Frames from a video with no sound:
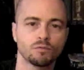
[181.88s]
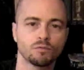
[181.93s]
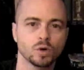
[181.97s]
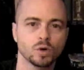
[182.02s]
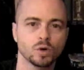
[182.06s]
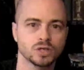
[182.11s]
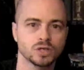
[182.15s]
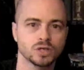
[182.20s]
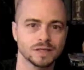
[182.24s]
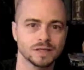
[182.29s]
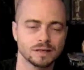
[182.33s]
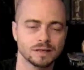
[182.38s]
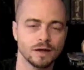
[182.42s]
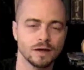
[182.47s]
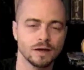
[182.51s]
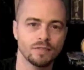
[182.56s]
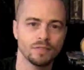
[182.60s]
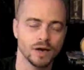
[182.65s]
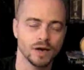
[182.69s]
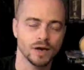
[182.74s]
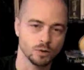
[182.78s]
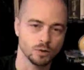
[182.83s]
fortunate
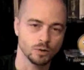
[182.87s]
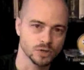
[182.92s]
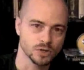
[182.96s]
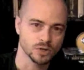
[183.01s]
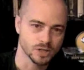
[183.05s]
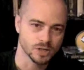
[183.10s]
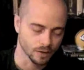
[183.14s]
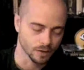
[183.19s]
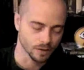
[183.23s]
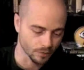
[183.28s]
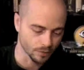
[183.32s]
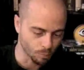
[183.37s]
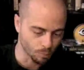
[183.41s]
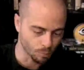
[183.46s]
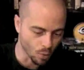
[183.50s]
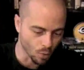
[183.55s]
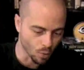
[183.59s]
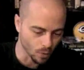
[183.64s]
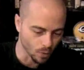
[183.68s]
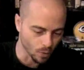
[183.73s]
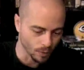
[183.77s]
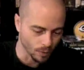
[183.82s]
that he was still on the
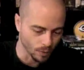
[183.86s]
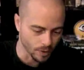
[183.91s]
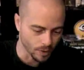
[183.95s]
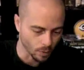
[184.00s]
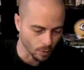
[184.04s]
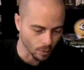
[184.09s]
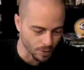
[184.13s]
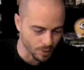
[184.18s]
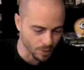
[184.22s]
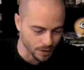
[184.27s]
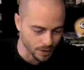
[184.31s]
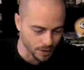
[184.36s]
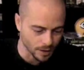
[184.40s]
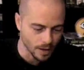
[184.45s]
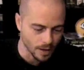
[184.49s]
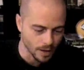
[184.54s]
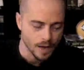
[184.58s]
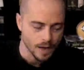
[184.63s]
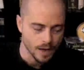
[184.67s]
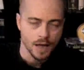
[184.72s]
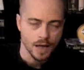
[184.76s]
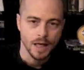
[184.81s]
board when they were picking.
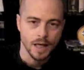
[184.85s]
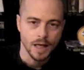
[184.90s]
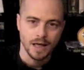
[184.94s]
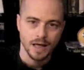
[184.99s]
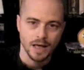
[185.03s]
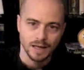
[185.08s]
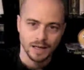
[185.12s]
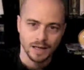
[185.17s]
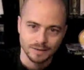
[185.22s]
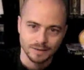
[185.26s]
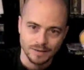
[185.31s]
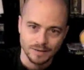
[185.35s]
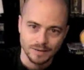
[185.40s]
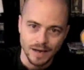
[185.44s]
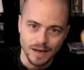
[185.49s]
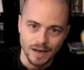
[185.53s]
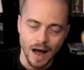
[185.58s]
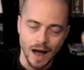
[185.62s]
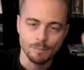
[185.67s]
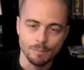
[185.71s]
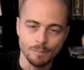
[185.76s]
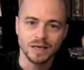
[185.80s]

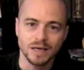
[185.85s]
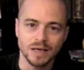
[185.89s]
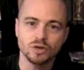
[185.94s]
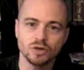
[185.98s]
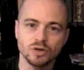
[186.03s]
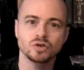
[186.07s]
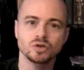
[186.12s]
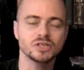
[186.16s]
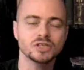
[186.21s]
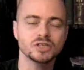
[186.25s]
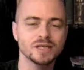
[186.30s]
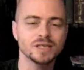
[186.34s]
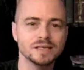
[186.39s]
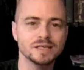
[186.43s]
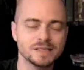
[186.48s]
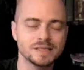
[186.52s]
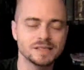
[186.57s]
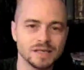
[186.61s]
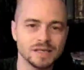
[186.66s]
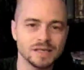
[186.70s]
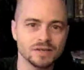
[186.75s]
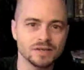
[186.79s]
I'm interested to
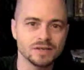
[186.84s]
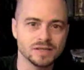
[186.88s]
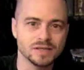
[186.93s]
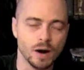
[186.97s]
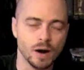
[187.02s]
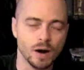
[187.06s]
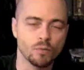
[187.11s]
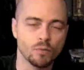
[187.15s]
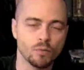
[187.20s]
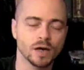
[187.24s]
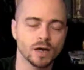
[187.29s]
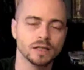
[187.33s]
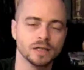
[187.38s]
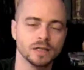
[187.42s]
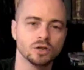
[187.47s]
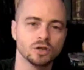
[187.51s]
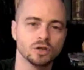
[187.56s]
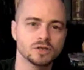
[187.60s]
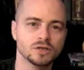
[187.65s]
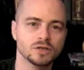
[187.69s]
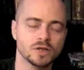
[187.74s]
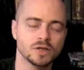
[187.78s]
see this guy run. He
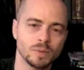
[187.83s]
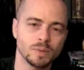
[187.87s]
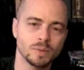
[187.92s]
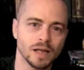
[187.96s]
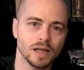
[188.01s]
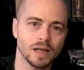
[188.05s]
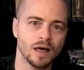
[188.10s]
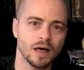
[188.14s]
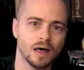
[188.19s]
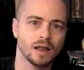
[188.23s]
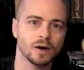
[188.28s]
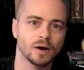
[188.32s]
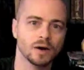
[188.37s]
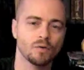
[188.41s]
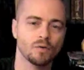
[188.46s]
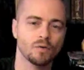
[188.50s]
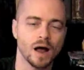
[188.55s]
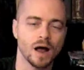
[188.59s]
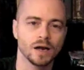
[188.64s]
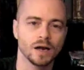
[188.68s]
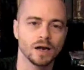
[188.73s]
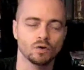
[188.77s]
looks to me a lot like
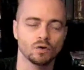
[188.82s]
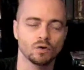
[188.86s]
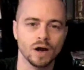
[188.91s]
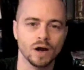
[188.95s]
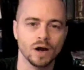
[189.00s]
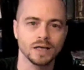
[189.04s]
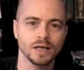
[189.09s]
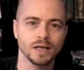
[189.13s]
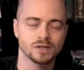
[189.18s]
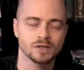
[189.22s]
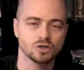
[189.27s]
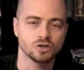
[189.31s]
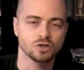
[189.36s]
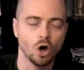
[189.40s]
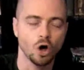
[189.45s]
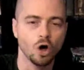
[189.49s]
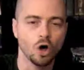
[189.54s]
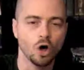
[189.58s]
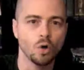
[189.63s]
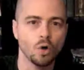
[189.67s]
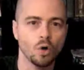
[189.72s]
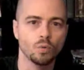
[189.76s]
Ryan Grant. He's a
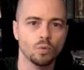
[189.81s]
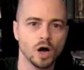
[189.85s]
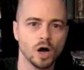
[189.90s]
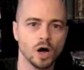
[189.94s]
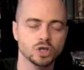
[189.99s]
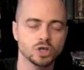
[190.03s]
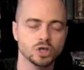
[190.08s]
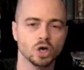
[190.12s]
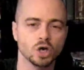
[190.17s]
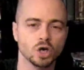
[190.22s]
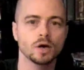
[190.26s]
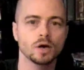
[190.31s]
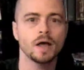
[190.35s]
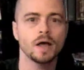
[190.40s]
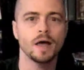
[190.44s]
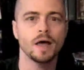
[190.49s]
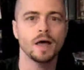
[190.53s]
tall rusher.